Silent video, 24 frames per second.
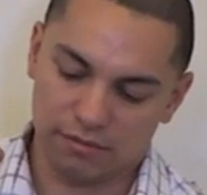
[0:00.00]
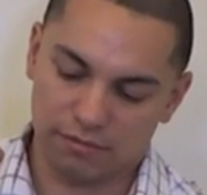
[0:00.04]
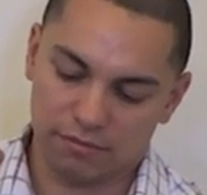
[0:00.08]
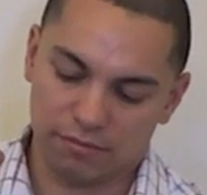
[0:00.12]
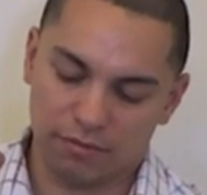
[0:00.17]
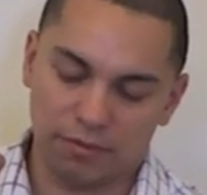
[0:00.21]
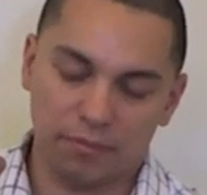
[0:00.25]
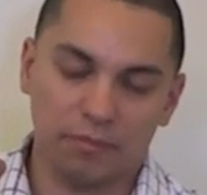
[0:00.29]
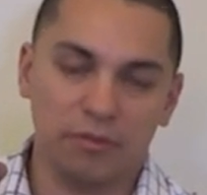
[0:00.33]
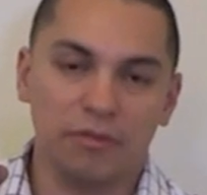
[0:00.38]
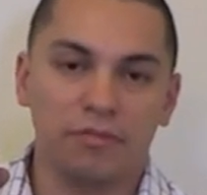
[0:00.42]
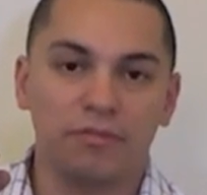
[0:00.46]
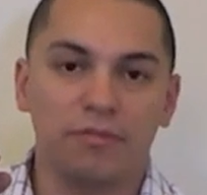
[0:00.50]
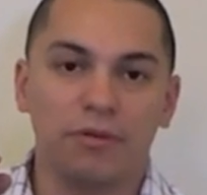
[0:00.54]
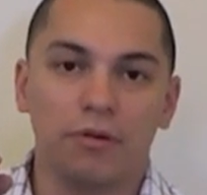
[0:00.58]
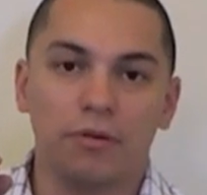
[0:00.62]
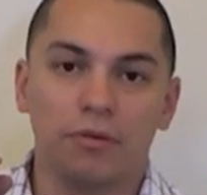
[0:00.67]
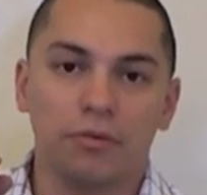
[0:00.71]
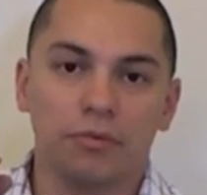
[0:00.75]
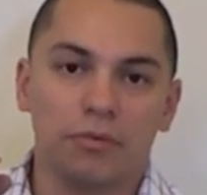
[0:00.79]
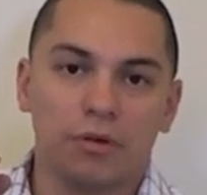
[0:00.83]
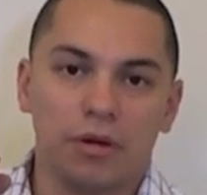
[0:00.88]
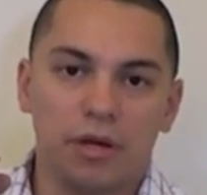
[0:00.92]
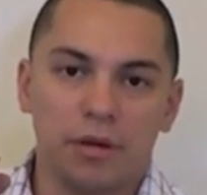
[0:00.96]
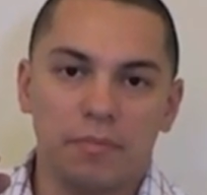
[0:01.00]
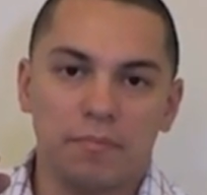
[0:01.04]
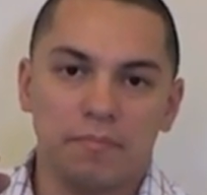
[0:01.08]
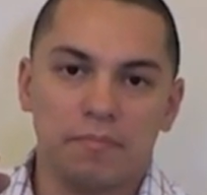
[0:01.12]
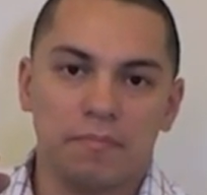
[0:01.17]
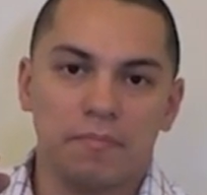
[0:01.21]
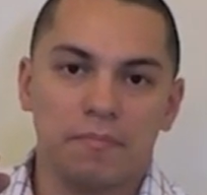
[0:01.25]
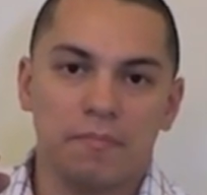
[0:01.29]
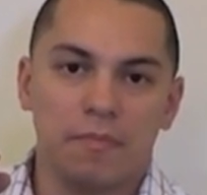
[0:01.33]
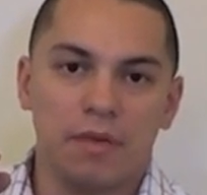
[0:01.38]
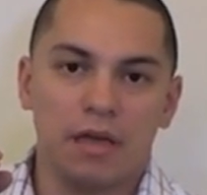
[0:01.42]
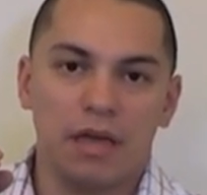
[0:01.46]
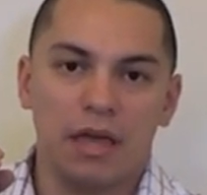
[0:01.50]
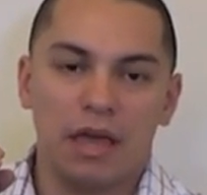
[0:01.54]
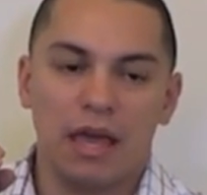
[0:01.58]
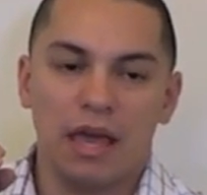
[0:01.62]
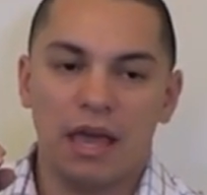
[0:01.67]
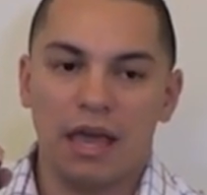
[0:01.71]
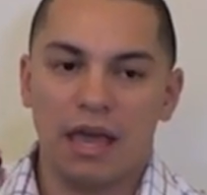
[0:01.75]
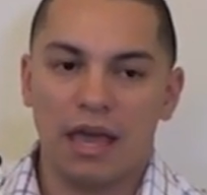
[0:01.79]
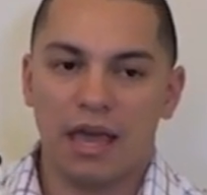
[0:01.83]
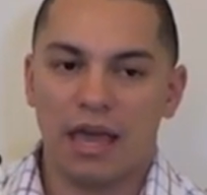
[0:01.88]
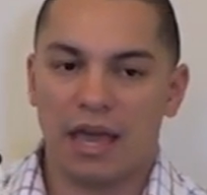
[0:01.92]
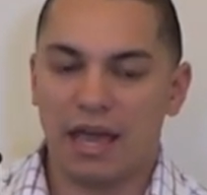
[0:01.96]
from the foam grip,
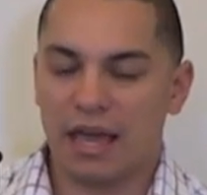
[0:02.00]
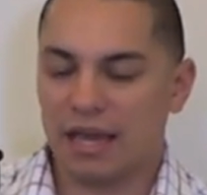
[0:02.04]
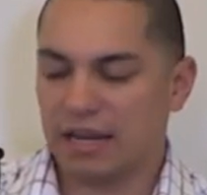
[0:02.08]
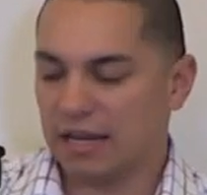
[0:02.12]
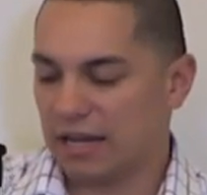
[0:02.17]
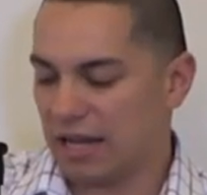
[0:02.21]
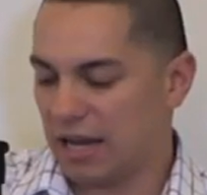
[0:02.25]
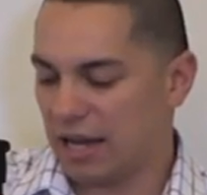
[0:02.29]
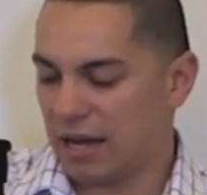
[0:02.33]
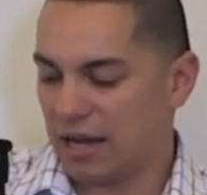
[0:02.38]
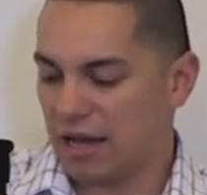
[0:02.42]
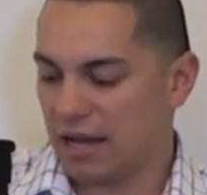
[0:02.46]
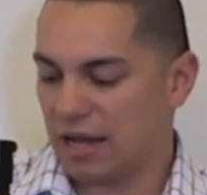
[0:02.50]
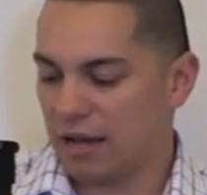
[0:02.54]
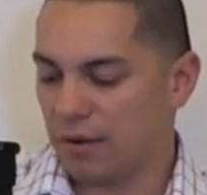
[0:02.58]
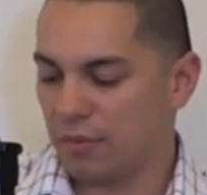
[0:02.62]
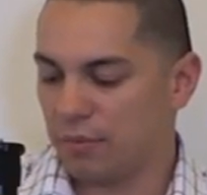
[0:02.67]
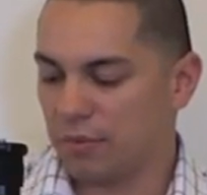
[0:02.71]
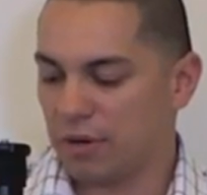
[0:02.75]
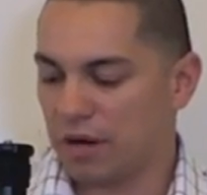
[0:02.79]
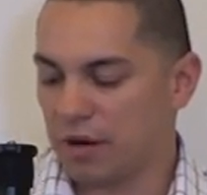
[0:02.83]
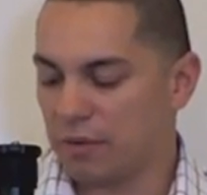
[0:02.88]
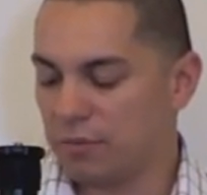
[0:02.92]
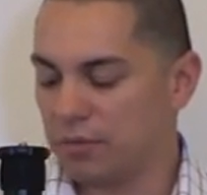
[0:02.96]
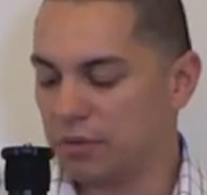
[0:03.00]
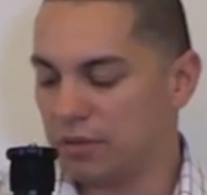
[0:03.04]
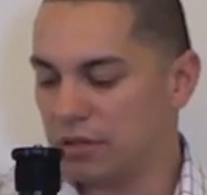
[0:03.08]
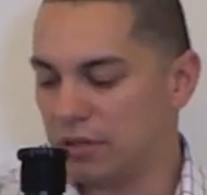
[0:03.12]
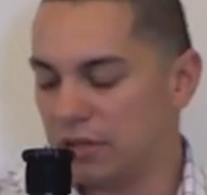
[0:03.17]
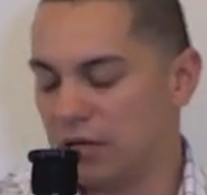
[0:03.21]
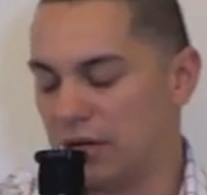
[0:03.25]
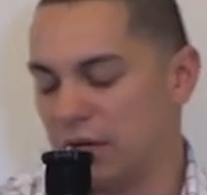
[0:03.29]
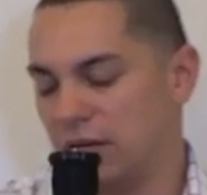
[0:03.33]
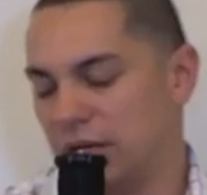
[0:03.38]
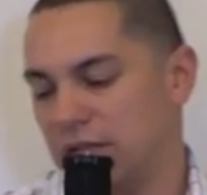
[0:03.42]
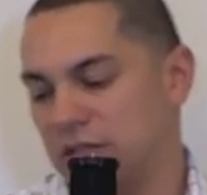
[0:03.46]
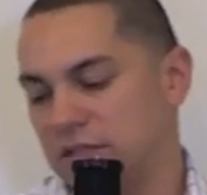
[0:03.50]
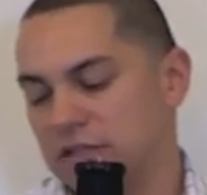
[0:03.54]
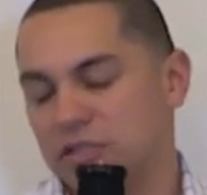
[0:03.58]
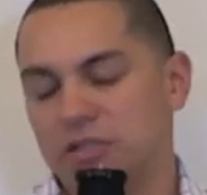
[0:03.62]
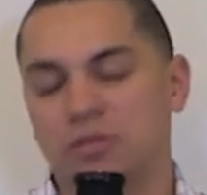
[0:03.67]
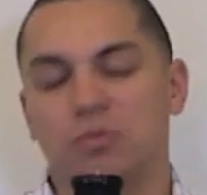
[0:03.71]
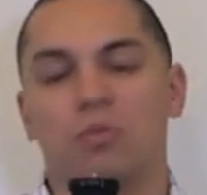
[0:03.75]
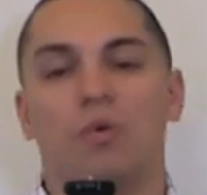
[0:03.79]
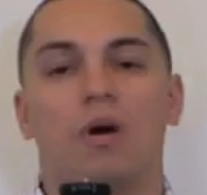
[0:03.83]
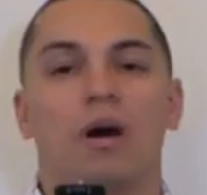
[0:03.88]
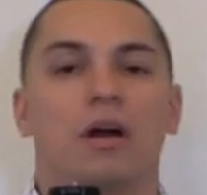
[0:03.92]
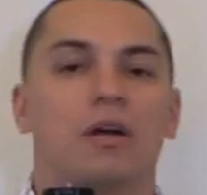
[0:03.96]
and when I would uh,
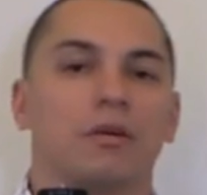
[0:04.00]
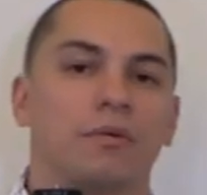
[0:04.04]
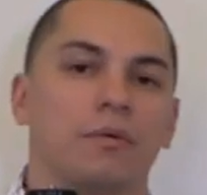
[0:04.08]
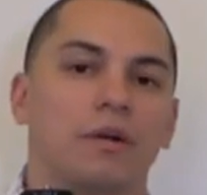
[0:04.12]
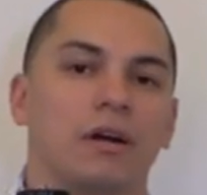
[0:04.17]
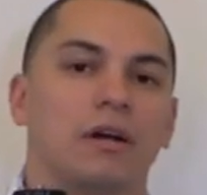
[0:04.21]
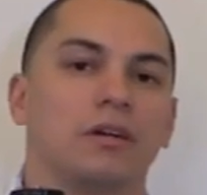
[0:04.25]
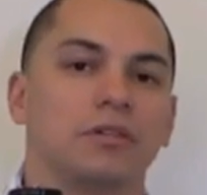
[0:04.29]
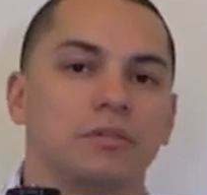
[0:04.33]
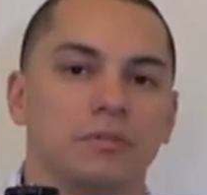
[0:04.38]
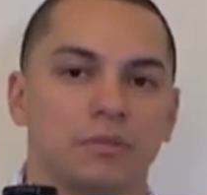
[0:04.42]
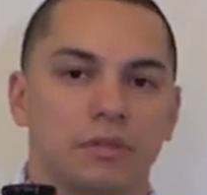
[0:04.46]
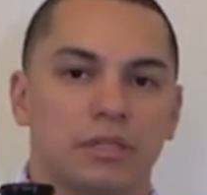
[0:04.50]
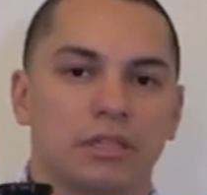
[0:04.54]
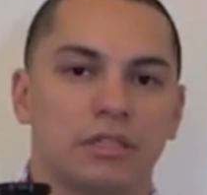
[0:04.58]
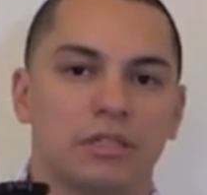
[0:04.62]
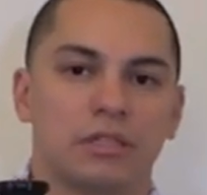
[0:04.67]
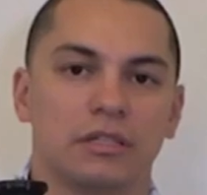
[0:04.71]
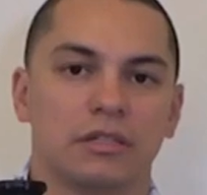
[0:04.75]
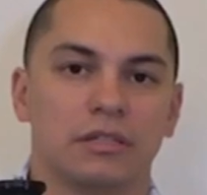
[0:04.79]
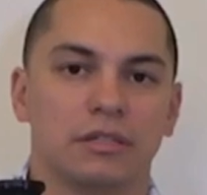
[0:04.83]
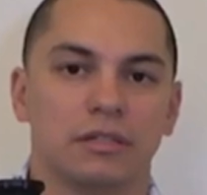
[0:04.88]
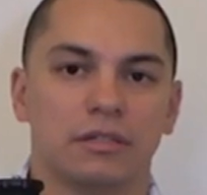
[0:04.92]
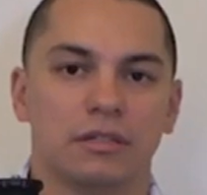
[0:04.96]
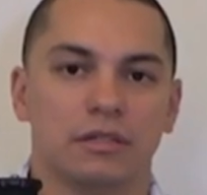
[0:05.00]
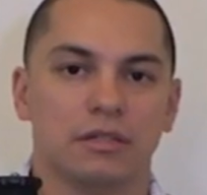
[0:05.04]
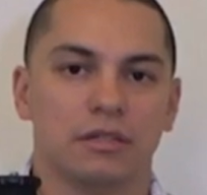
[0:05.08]
just walk around with it,